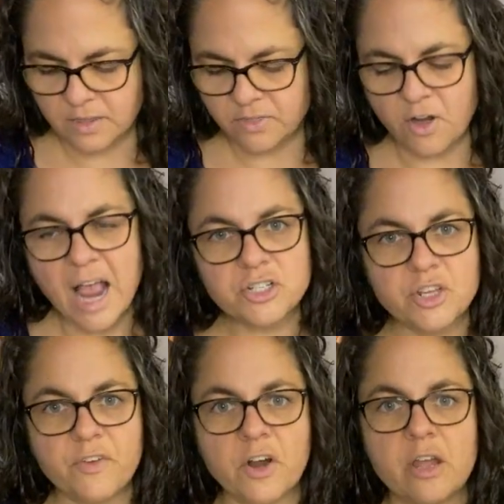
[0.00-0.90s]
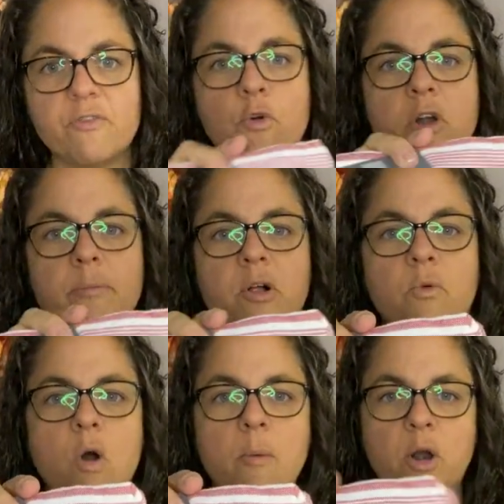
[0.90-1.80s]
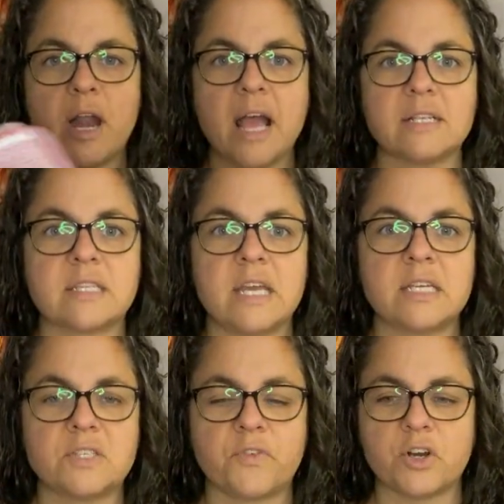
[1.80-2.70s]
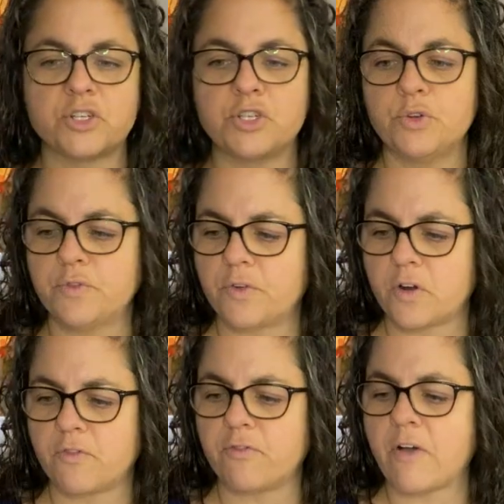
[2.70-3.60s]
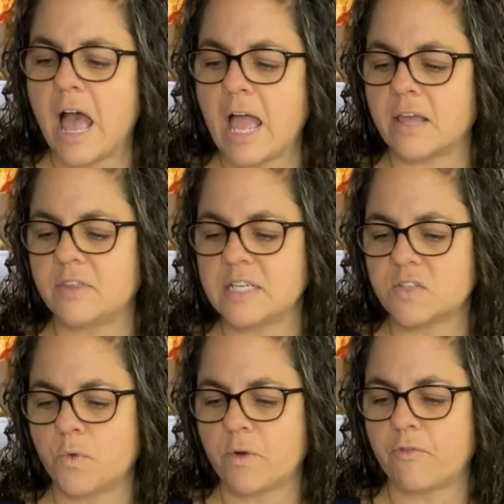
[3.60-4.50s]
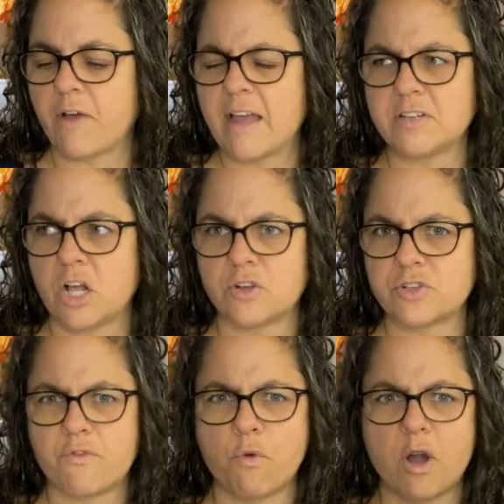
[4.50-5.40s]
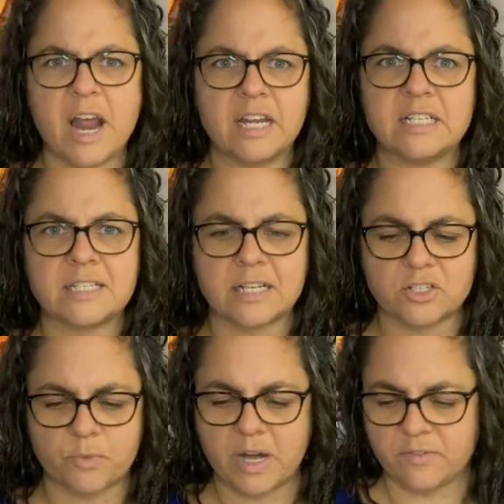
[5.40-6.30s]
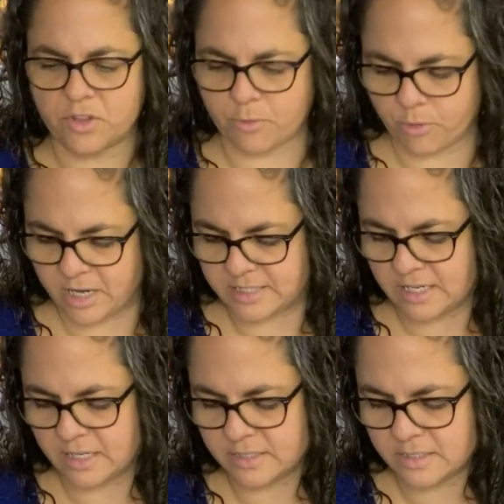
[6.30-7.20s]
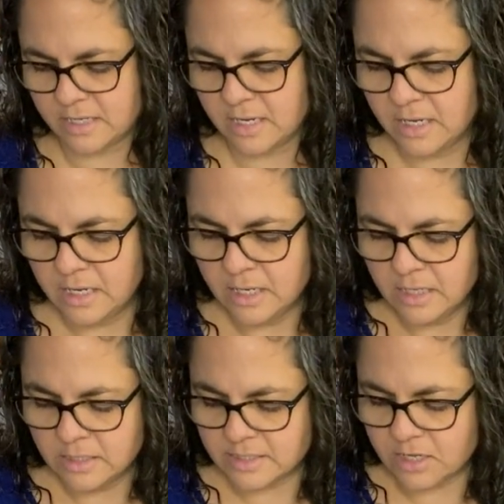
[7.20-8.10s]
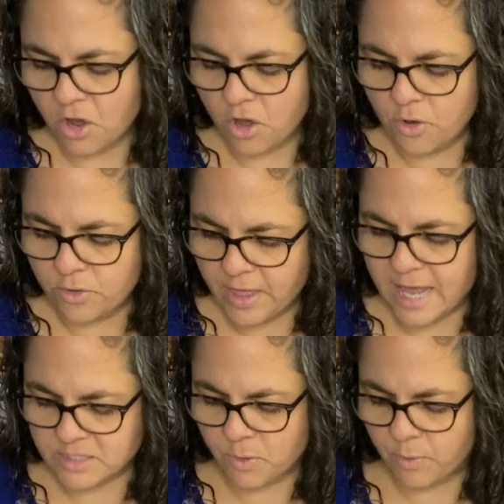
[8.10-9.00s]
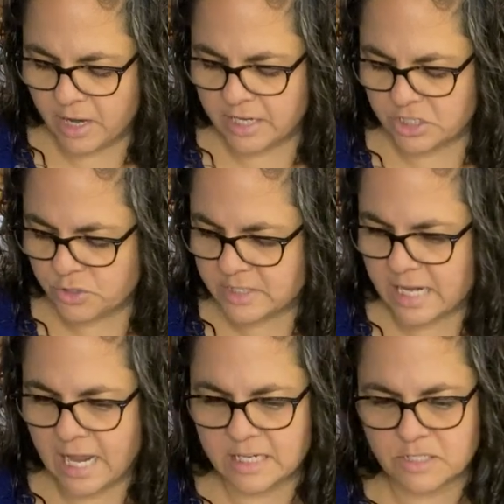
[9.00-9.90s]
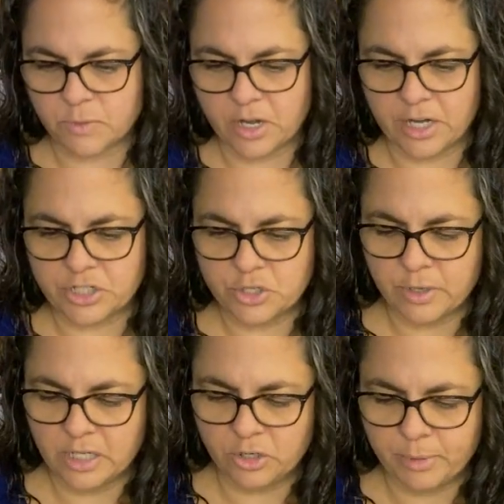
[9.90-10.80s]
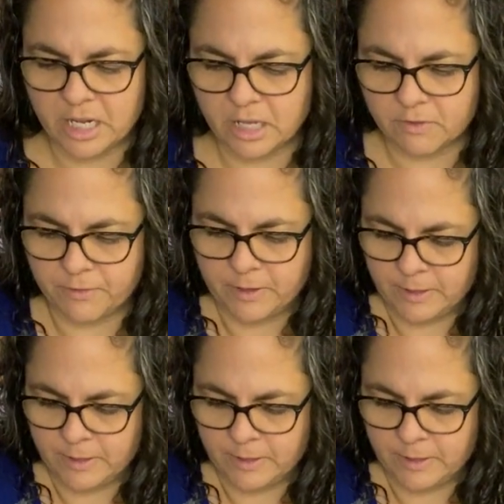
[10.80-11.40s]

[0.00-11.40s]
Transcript: actually very affordable. Walmart has these for $5 or $4.96 or whatever their pricing is. So that's what we're gonna do today. Is we're gonna do a little bit of,